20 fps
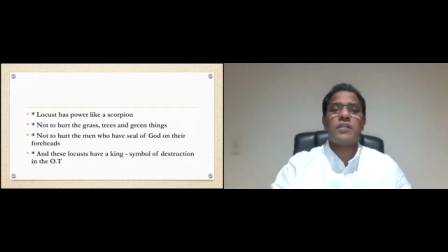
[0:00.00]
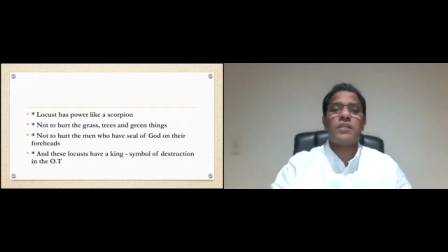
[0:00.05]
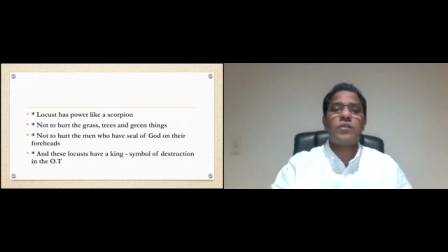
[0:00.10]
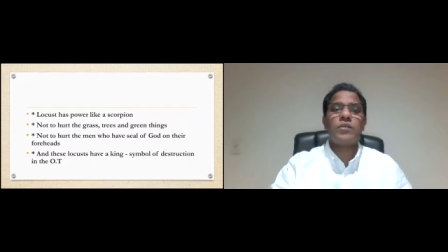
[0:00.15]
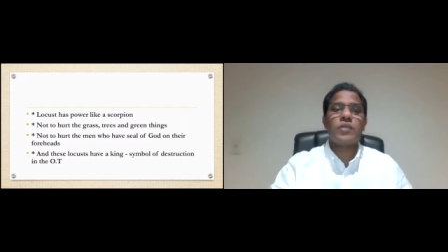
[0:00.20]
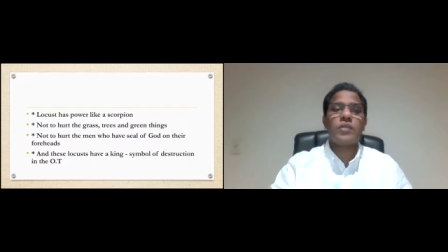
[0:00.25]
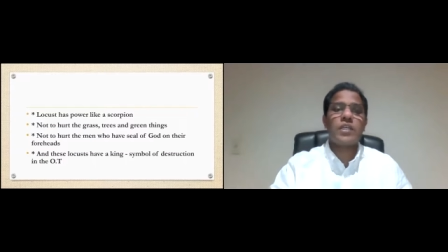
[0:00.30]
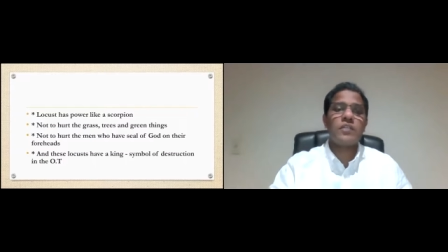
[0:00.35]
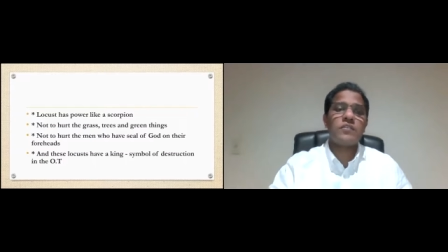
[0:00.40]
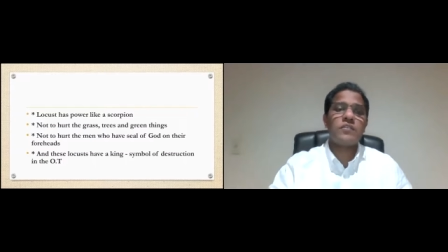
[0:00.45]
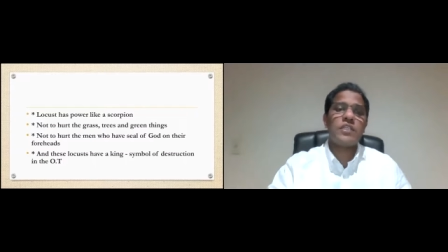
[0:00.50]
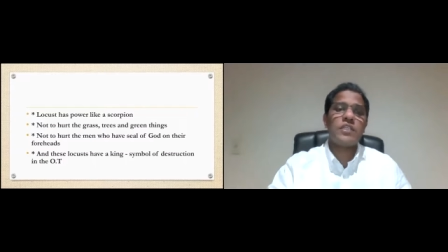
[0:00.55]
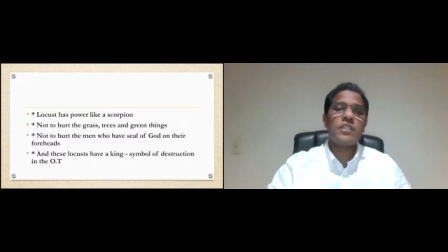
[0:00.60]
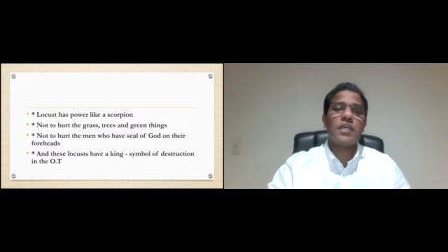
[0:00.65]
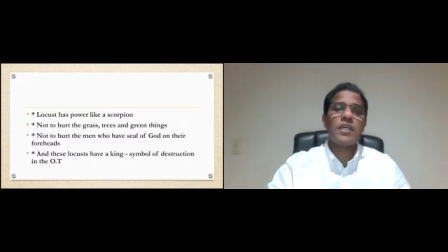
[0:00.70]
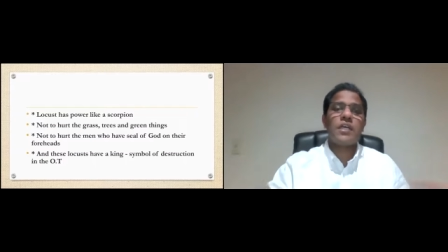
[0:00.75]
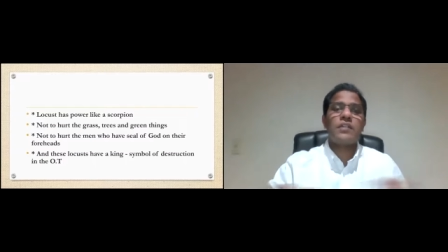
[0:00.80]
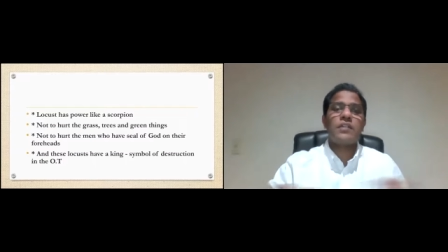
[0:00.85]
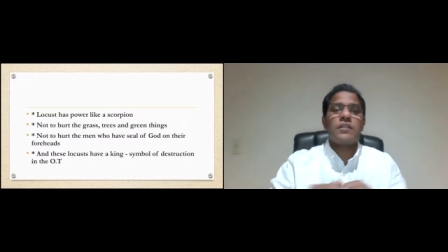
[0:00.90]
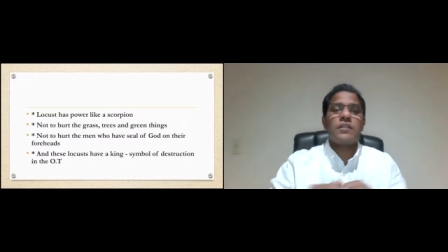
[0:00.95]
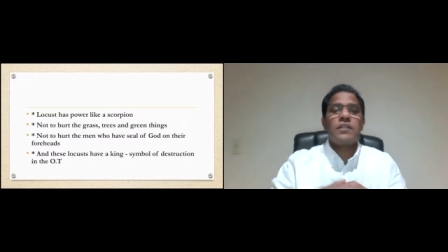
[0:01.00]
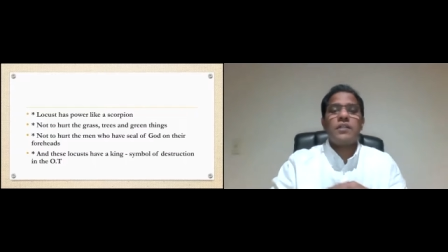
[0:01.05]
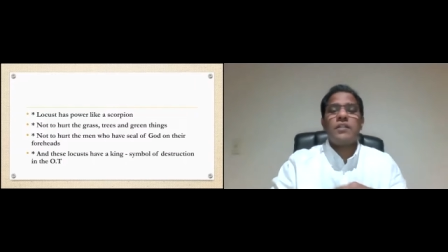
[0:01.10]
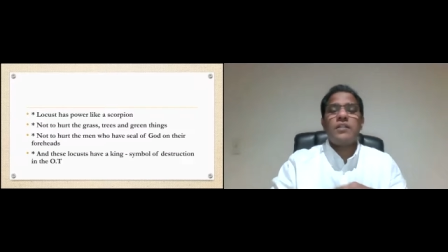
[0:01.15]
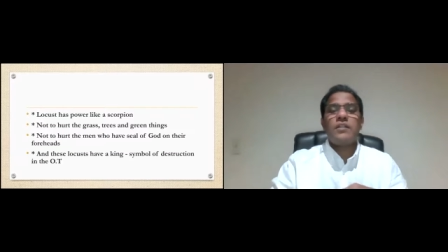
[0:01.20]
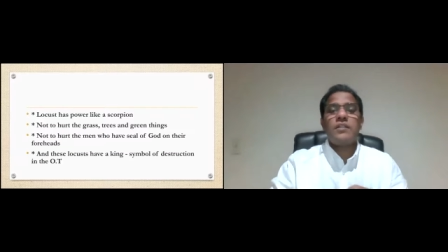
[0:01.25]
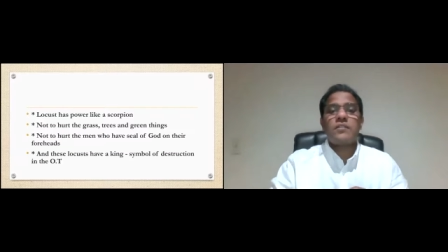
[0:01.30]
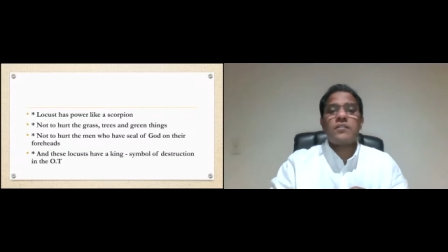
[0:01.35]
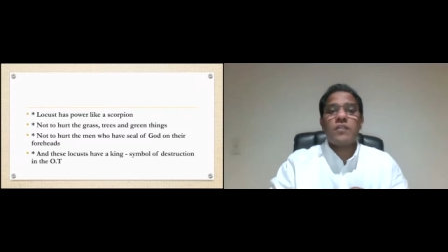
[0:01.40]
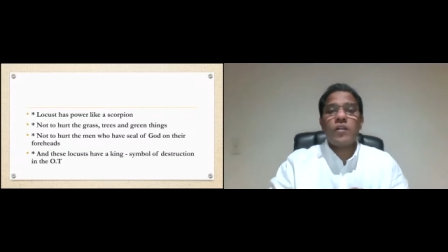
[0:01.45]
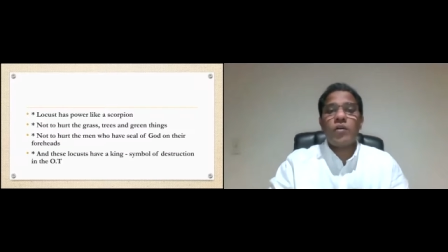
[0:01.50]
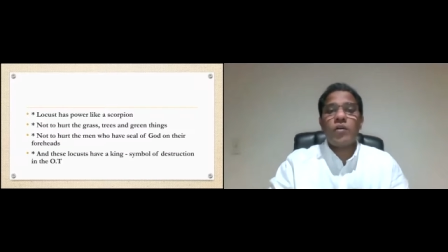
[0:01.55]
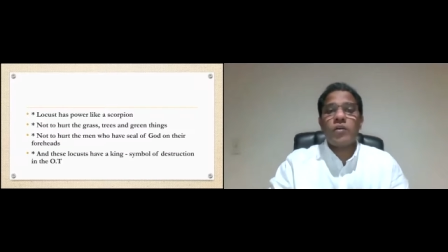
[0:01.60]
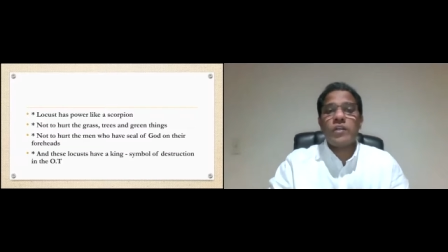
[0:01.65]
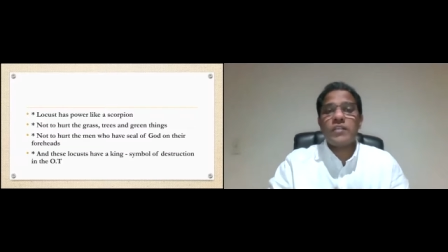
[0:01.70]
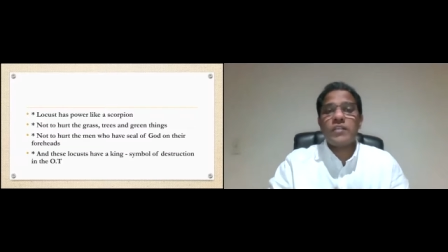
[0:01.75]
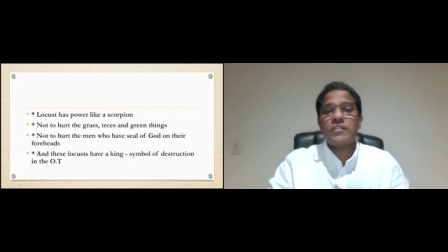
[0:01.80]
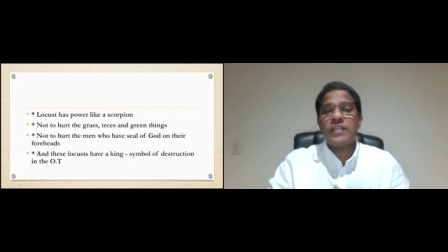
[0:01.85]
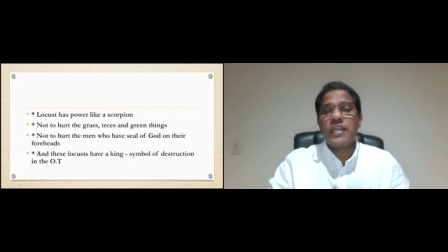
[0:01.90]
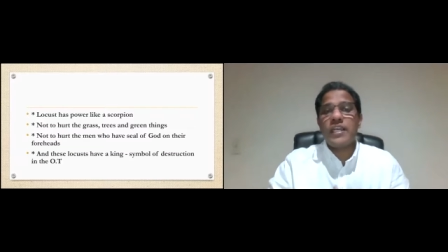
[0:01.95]
you can say that this
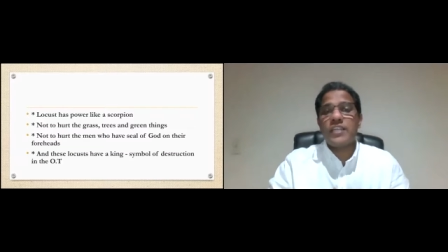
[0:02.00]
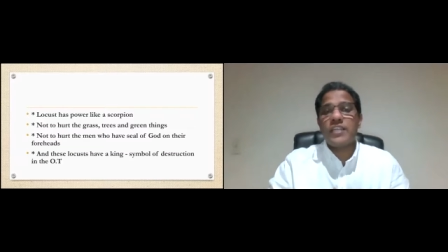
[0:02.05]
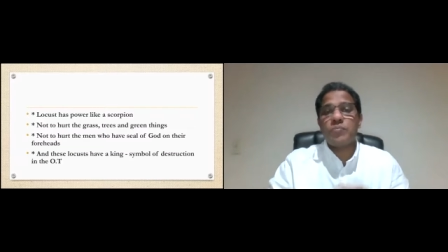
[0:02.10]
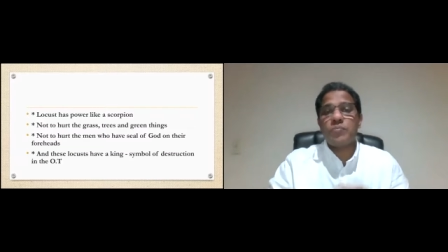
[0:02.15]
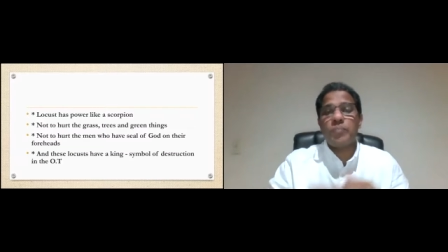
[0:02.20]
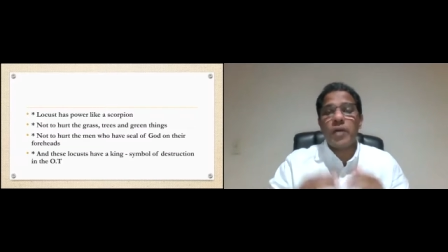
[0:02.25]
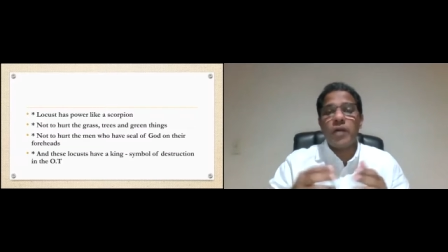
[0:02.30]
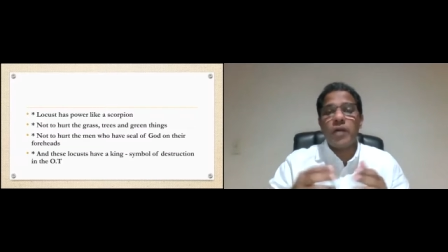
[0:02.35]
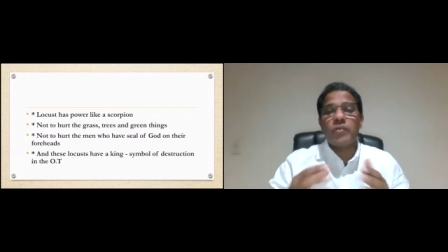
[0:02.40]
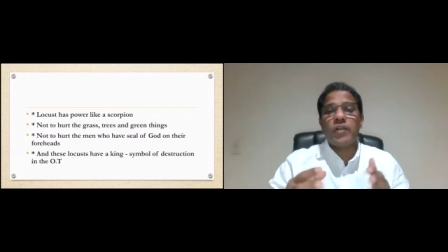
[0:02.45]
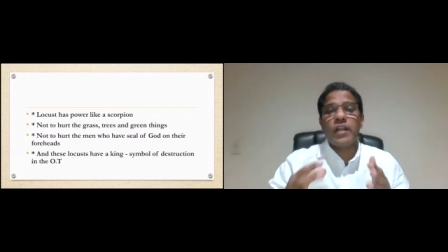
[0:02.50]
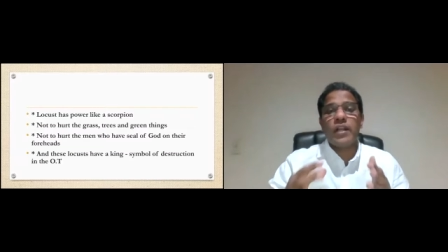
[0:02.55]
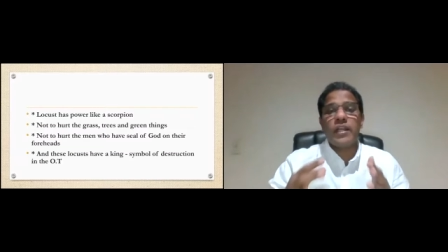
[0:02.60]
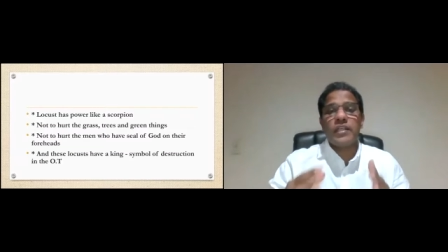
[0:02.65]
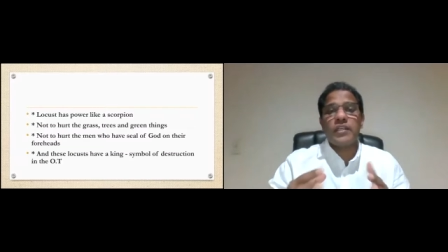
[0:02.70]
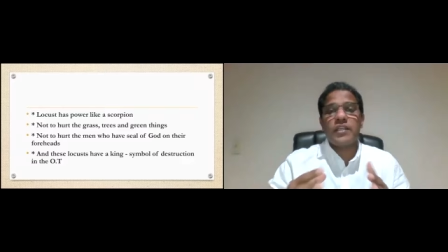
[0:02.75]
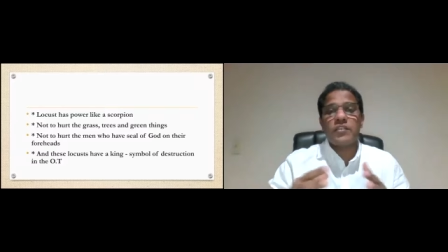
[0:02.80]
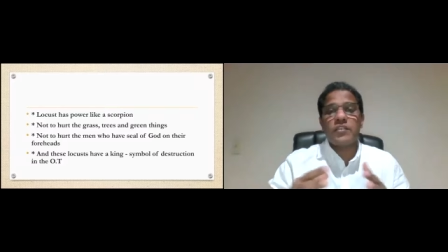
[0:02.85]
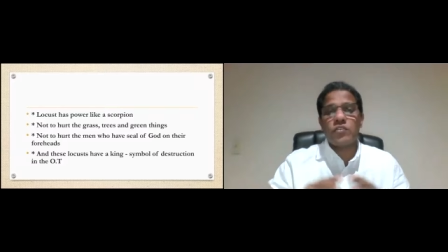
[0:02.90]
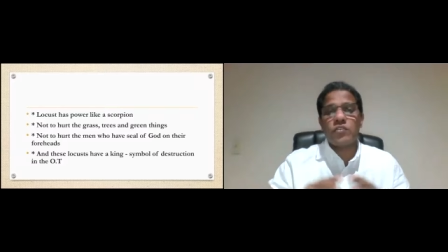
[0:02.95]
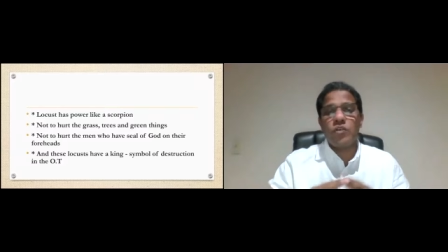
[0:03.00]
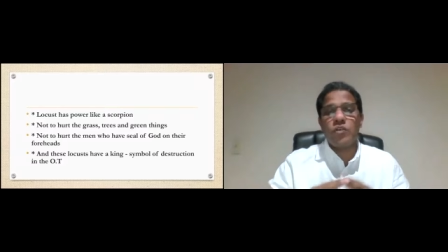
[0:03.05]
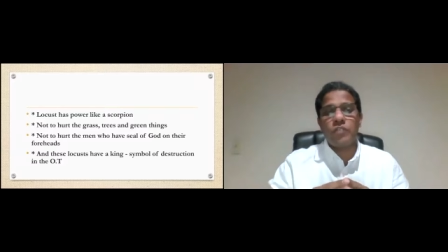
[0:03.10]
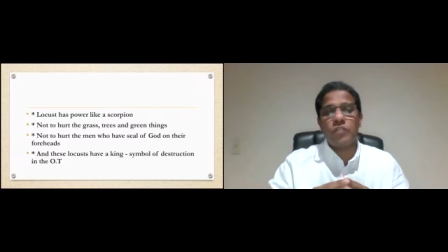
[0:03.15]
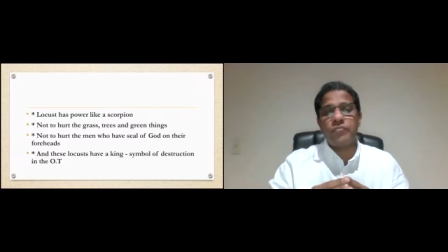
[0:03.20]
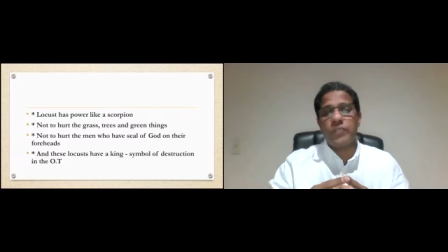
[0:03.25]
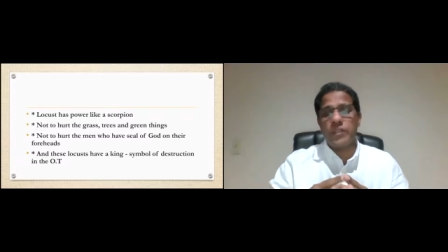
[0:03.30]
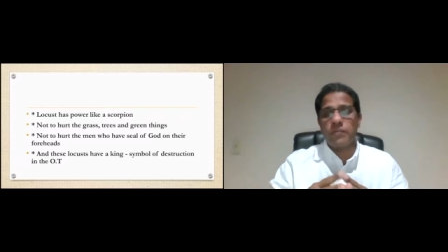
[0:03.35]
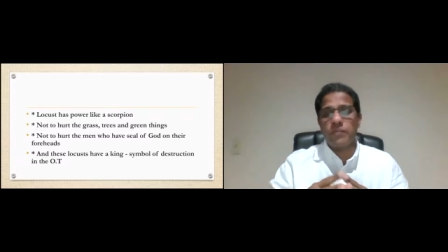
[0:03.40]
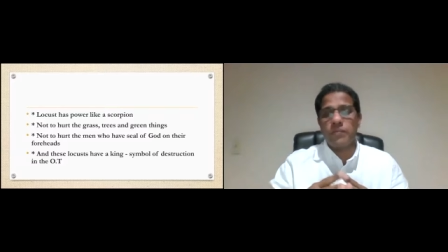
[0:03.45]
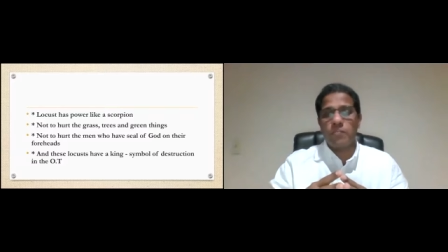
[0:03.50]
locust has power like a scorpion,